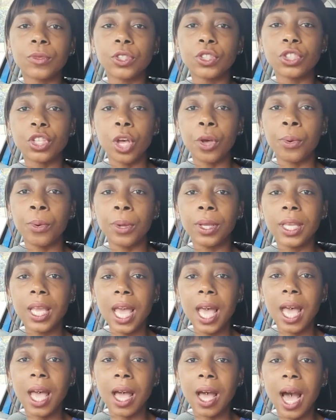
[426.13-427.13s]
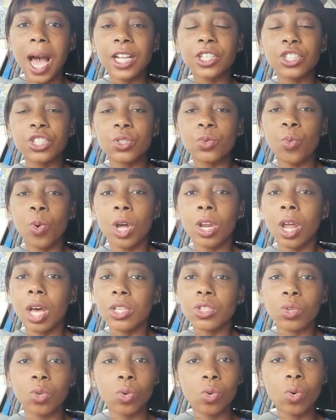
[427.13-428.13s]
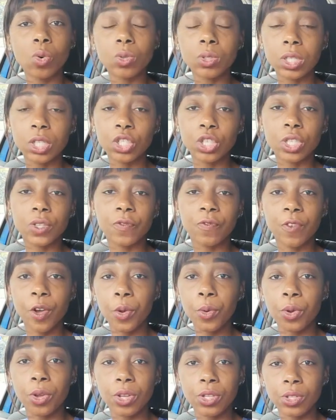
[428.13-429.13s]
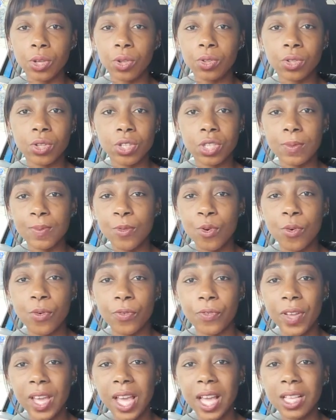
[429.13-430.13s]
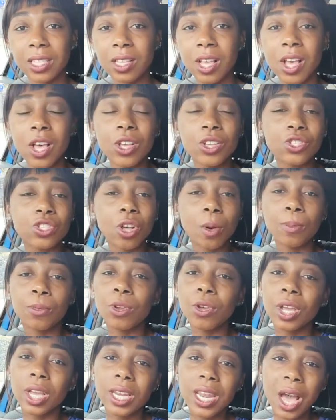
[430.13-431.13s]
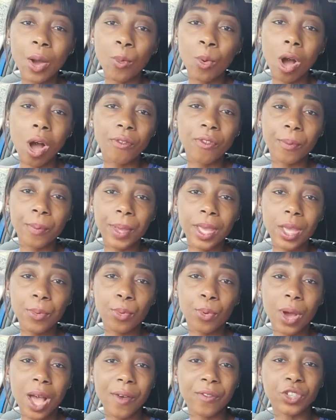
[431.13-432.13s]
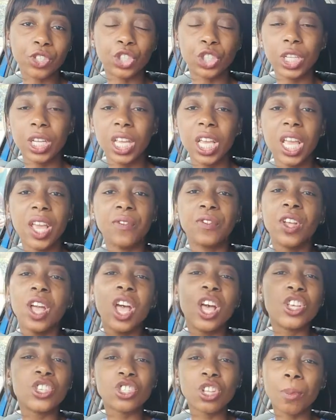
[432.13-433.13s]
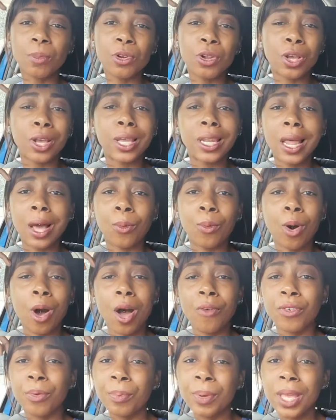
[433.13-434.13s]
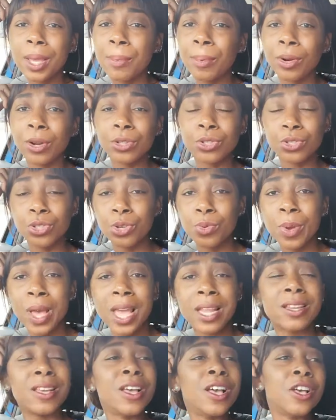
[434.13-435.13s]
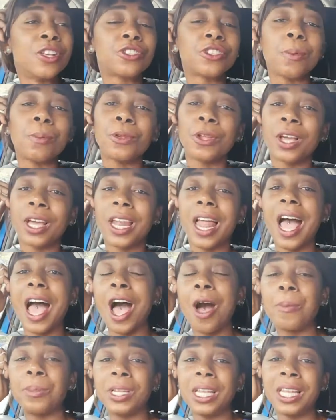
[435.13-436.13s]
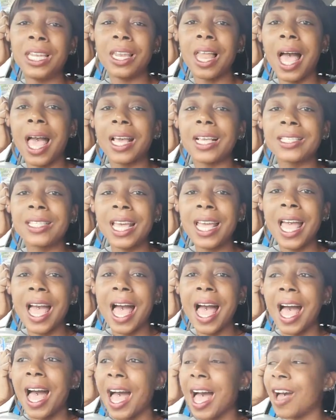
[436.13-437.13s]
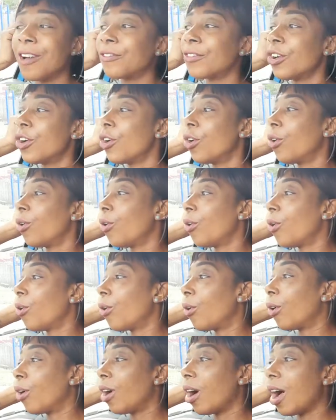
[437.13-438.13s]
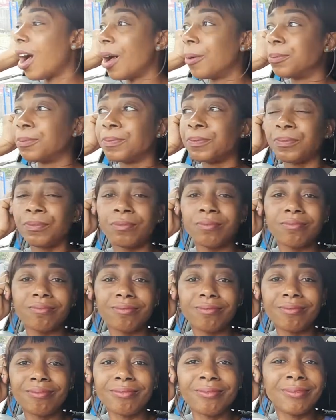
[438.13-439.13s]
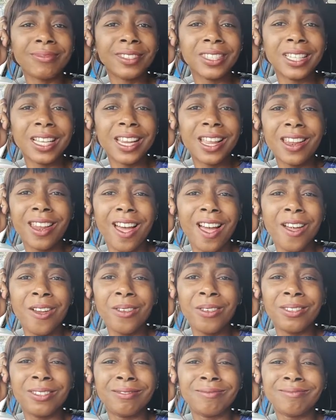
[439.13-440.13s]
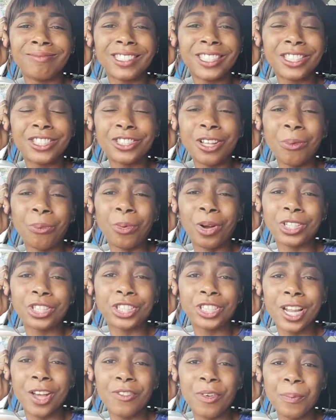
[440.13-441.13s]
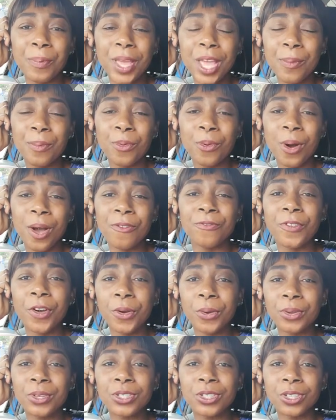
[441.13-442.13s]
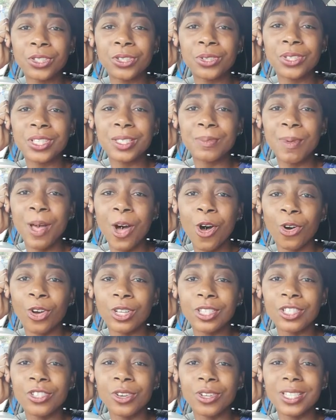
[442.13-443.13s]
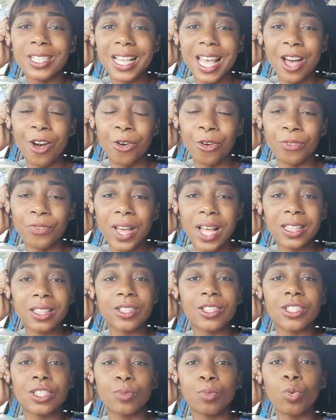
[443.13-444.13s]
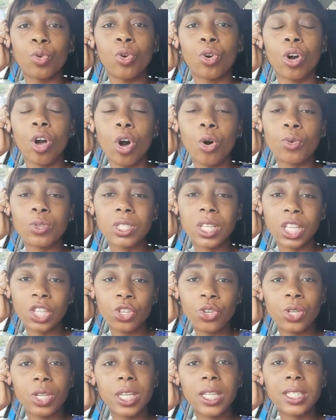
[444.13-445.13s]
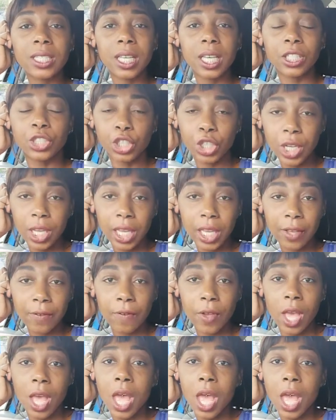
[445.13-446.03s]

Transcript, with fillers: So, yeah, I just want us all to just focus on the small things. Stop looking at what other people have achieved. Stop looking at what other people are doing. Stop looking at how many likes they have, or, um, I don't know, just stop watching other people and focus on your smarts, yourself, and the small goals that you need to achieve.